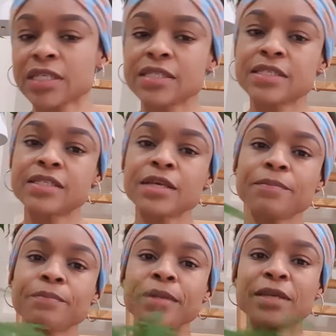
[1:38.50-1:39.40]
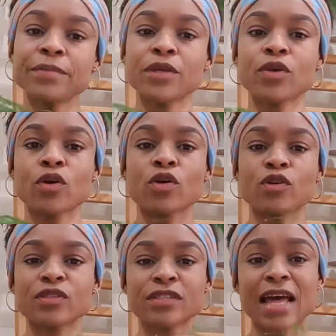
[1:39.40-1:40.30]
Simply
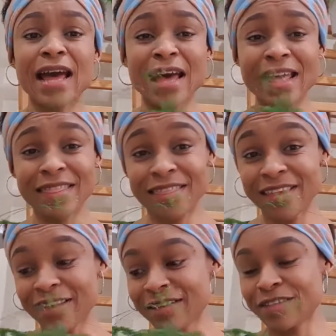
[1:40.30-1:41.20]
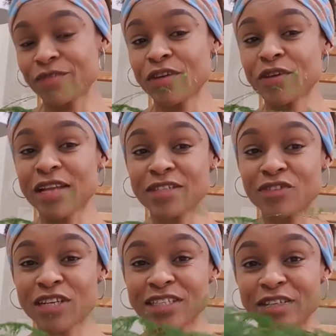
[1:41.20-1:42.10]
because I think it's a very
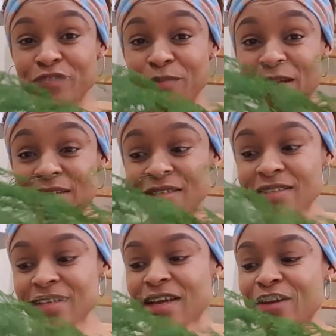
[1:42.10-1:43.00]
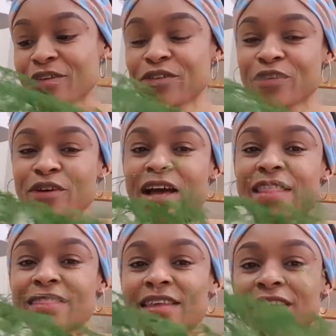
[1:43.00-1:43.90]
attractive plant. I don't know. I
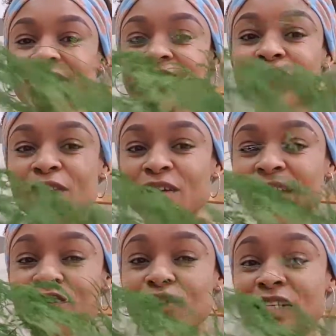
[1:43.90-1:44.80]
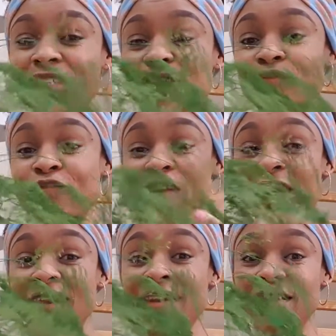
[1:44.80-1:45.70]
think it's a very attractive
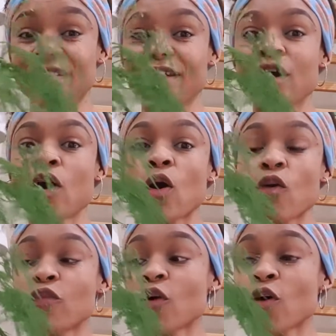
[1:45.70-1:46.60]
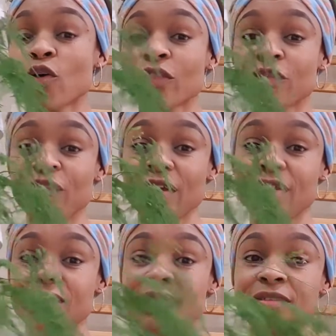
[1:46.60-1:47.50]
fern. Of all the
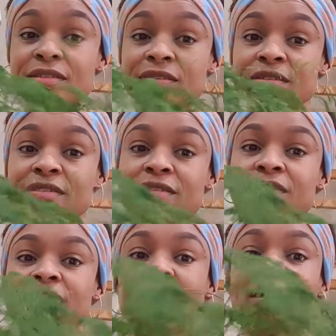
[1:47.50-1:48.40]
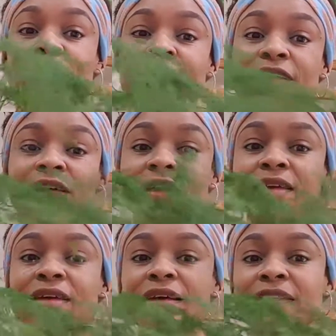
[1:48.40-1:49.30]
ferns out there,
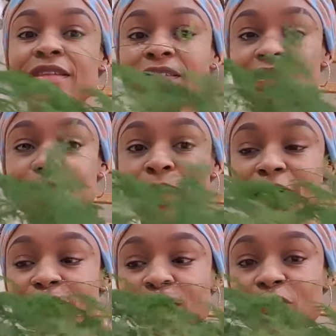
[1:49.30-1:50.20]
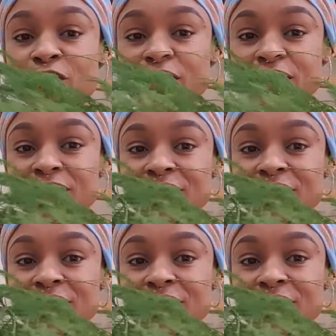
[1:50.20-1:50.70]
this is my favorite.